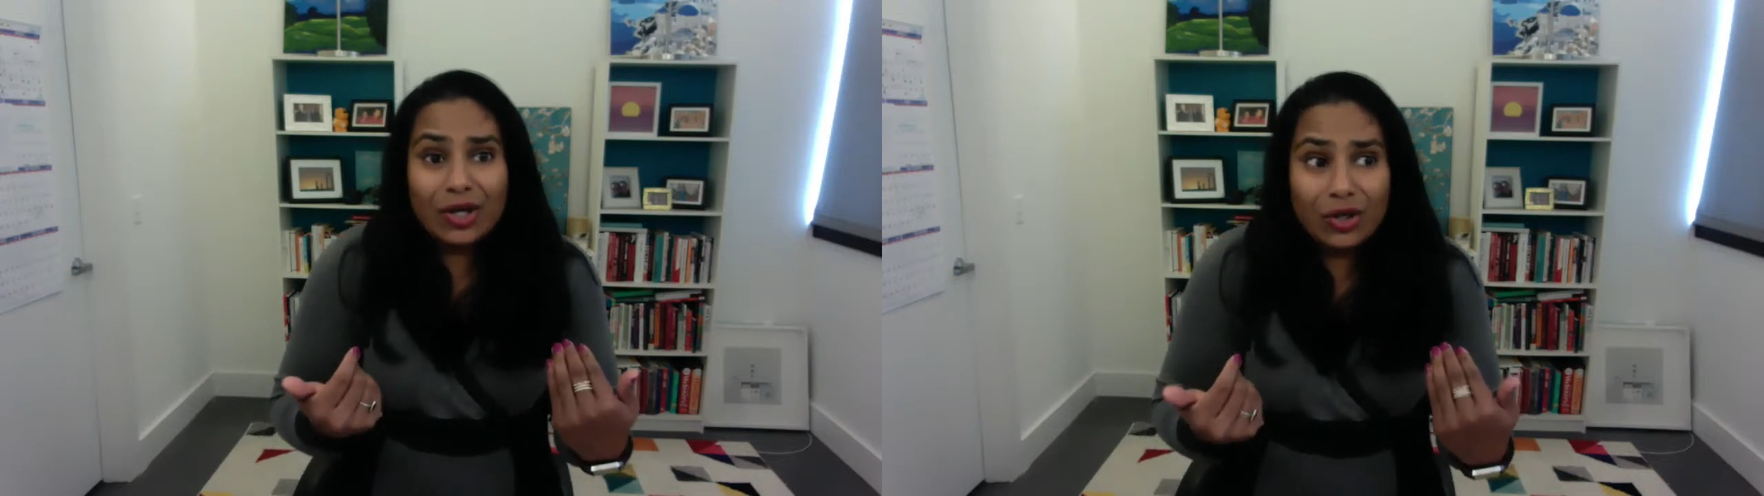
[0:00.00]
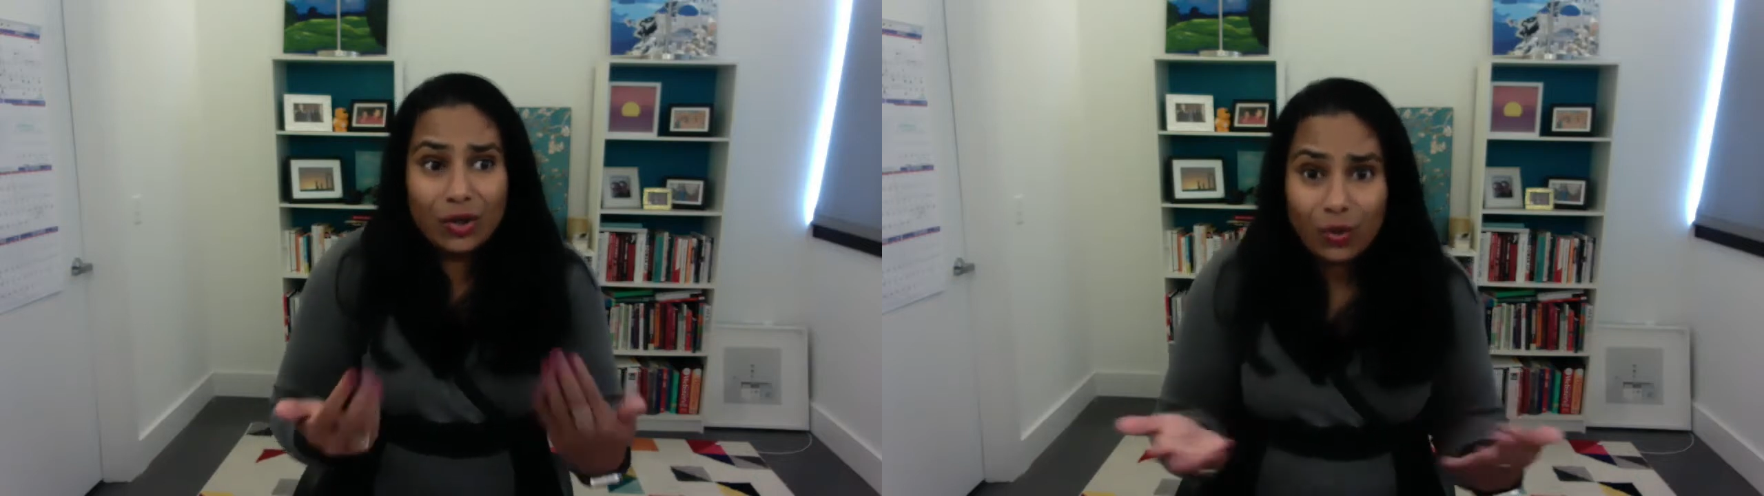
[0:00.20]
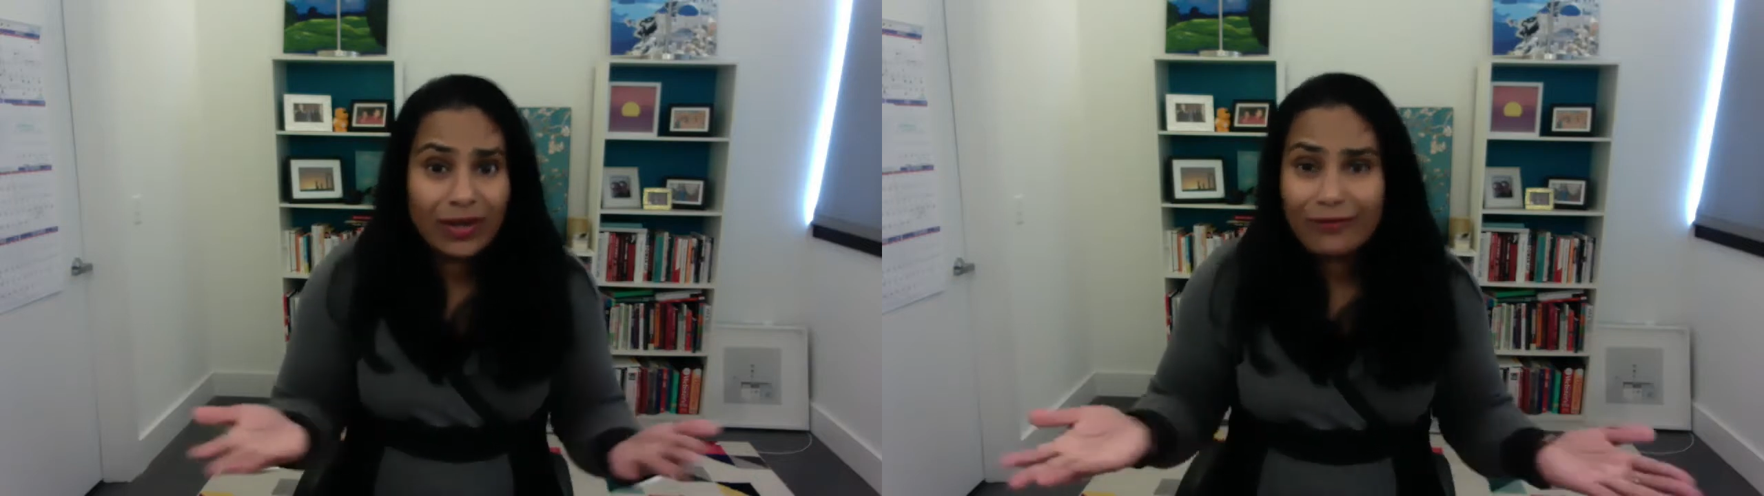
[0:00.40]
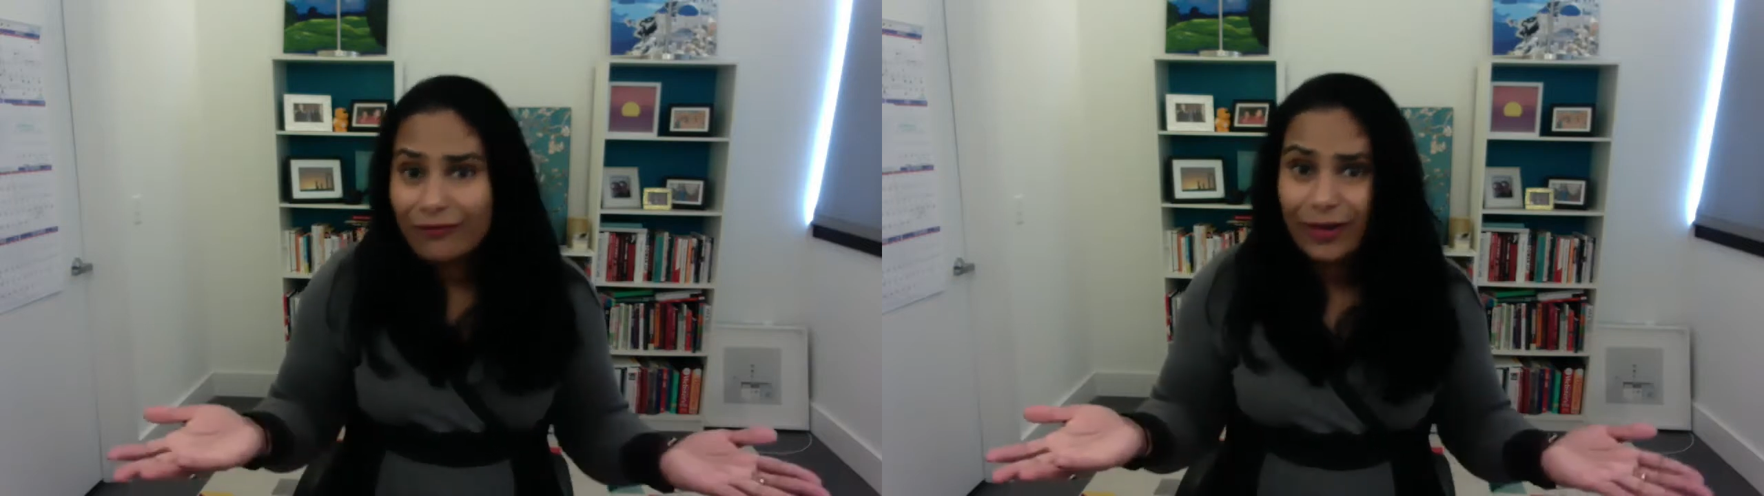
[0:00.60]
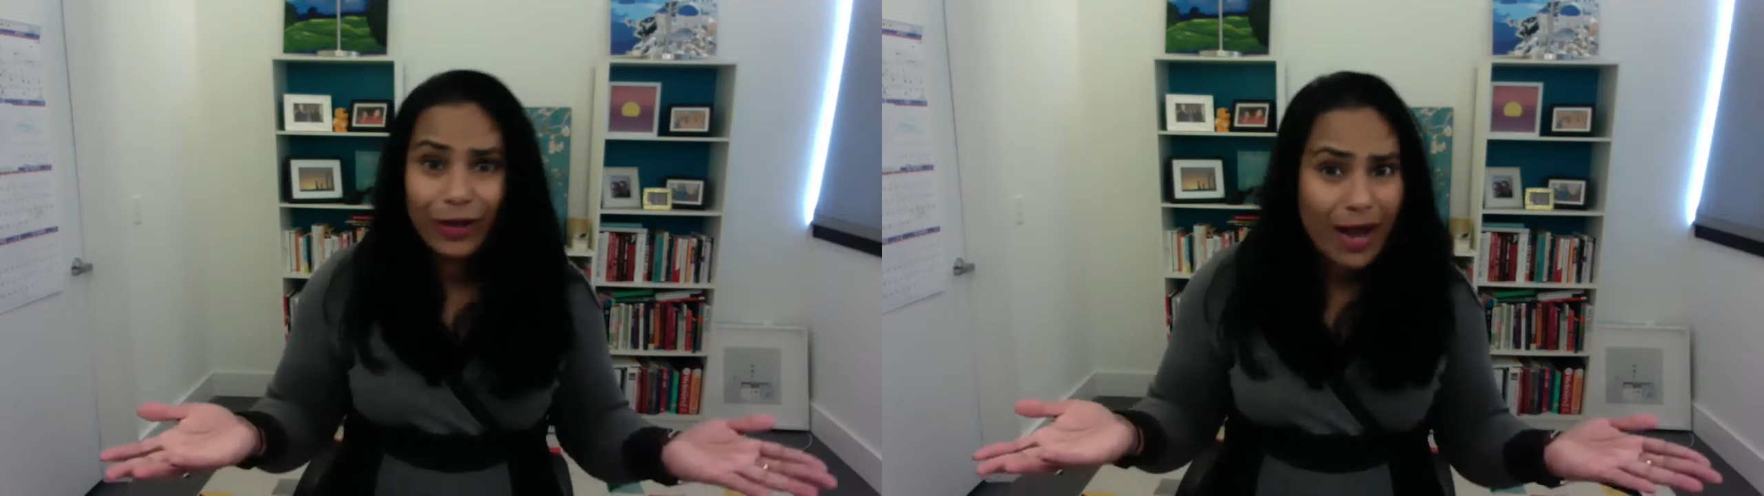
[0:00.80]
you can
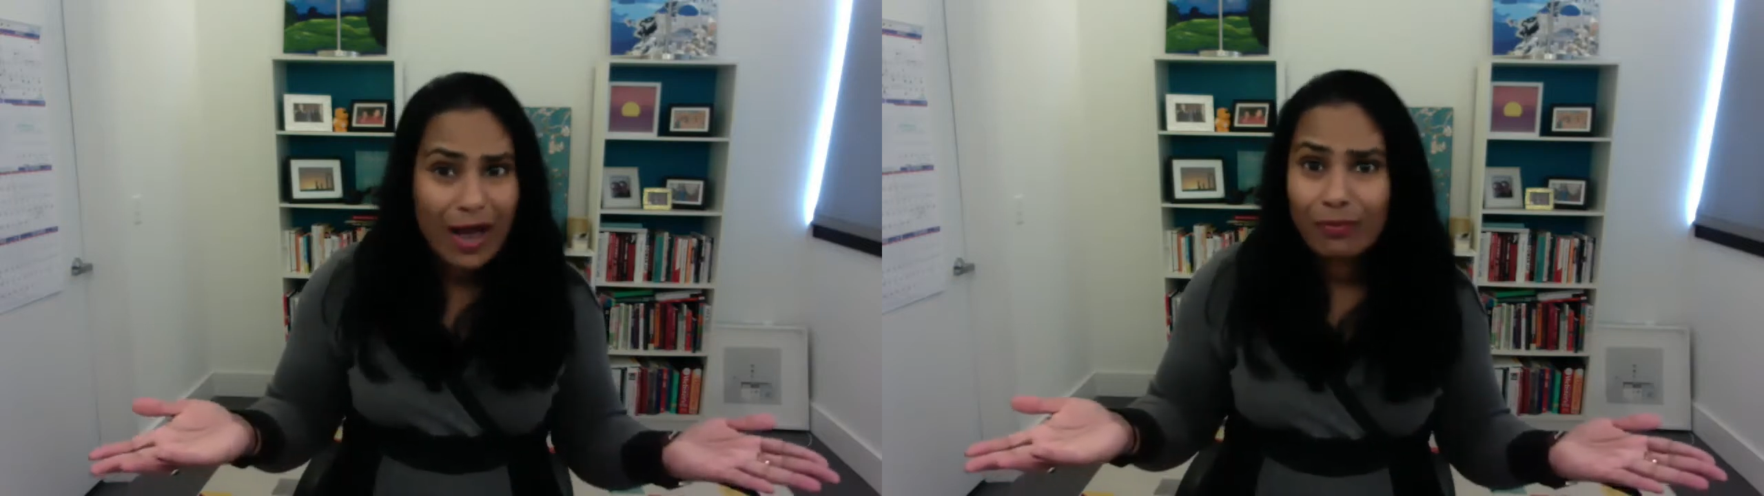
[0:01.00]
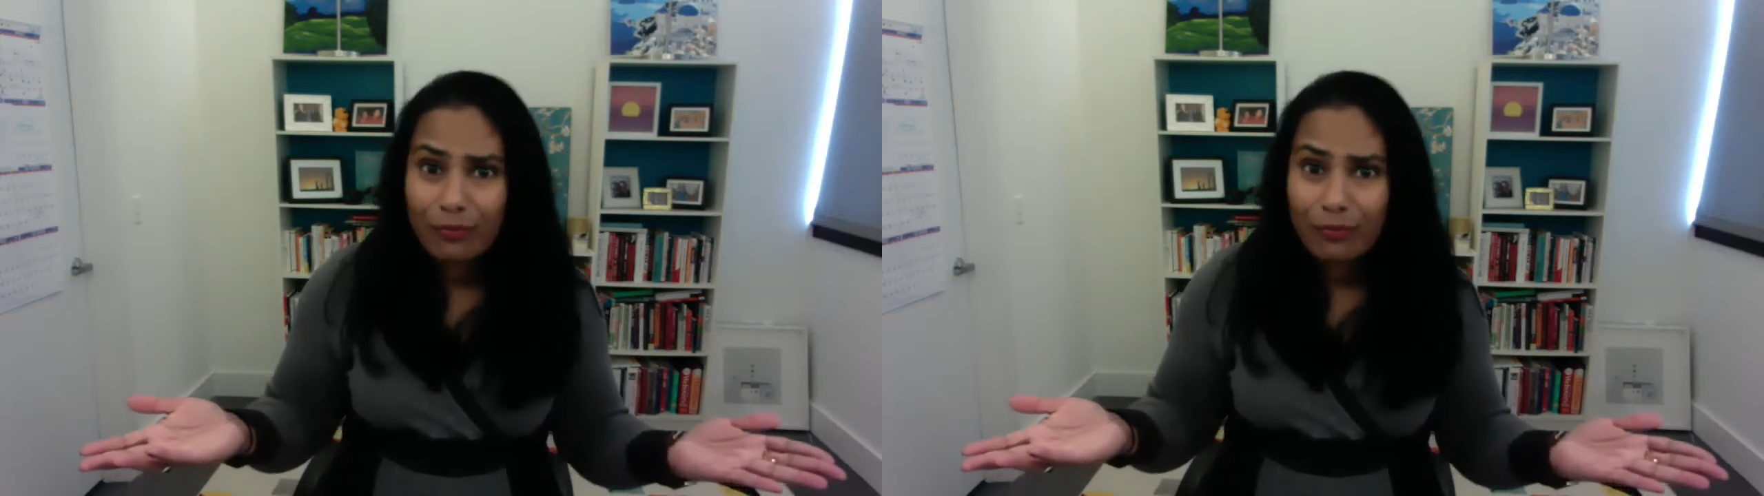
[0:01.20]
figure out